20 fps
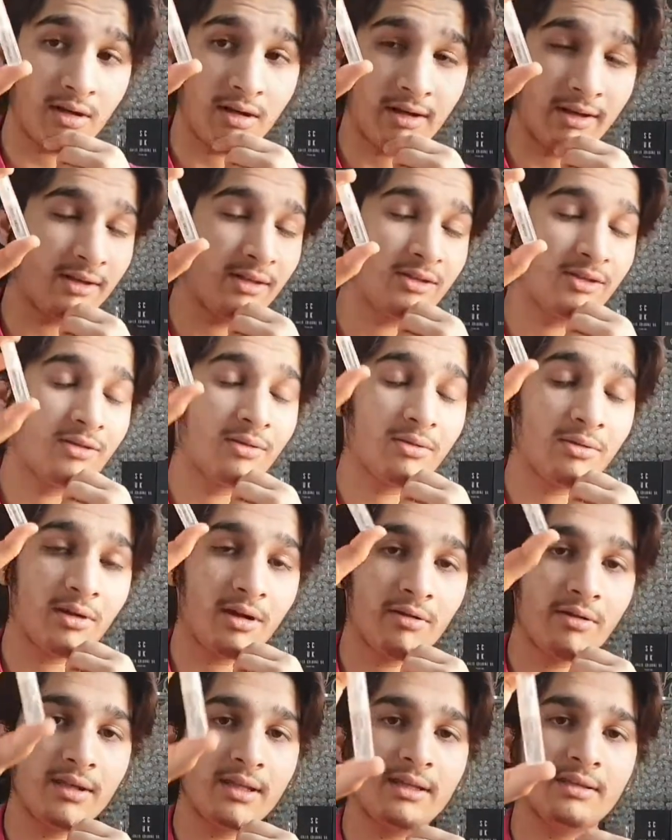I
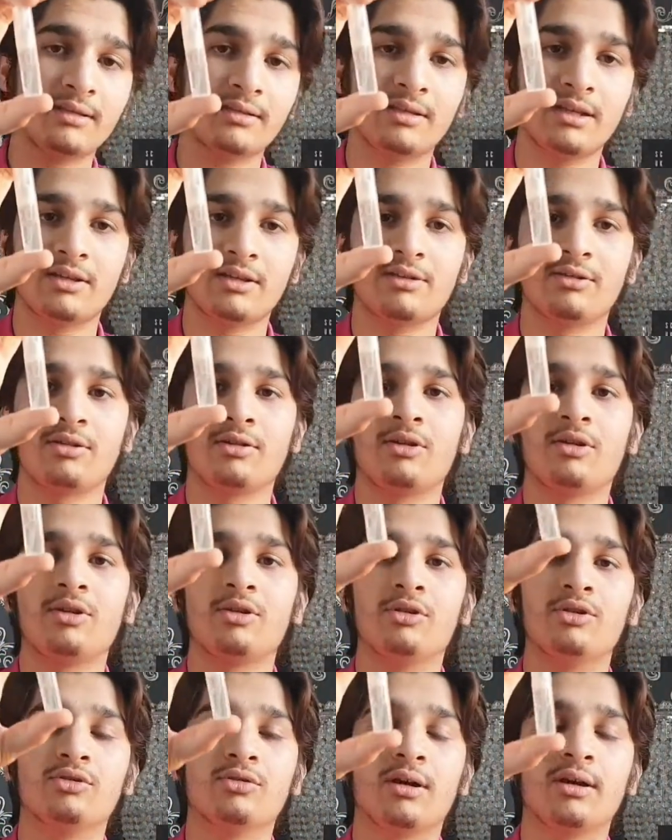thoroughly suggest
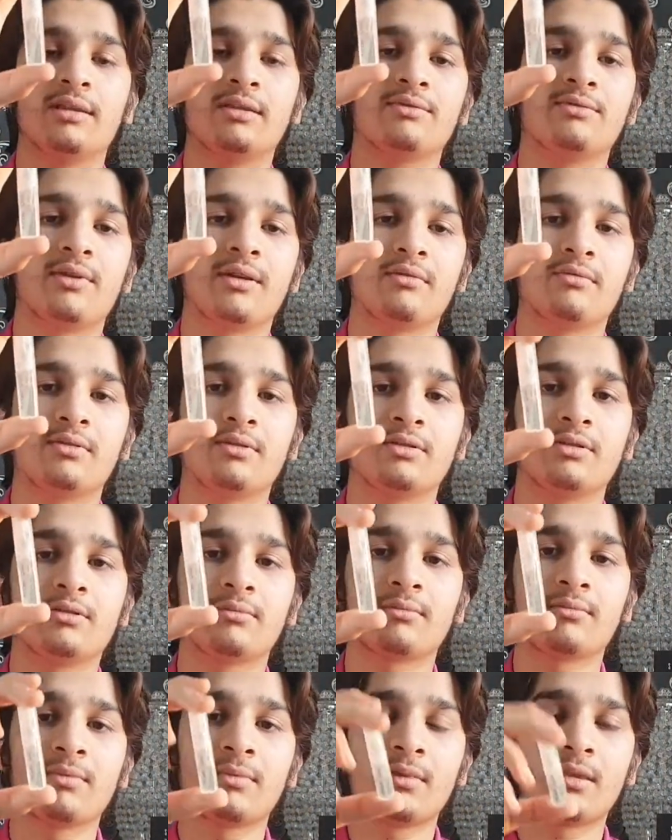you try this fragrance.
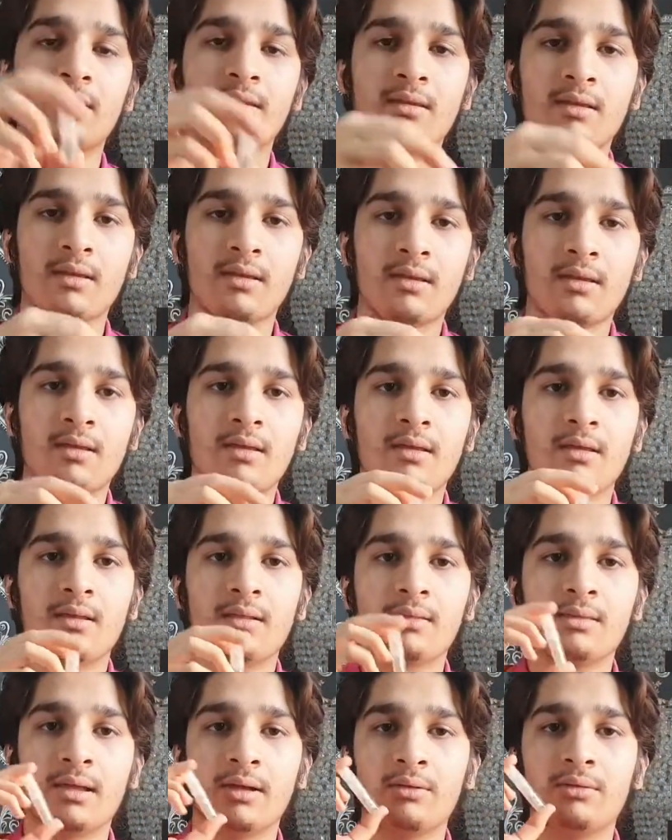
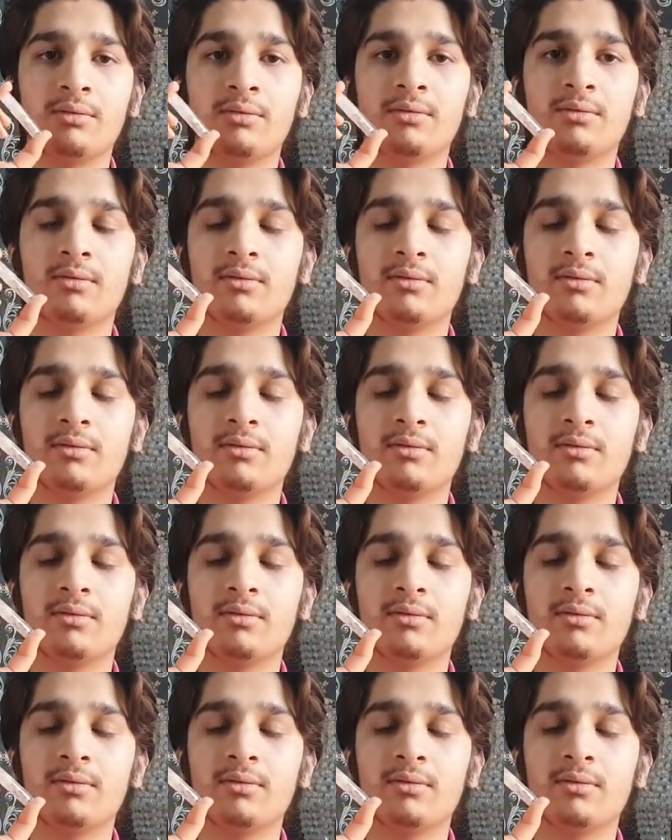Now,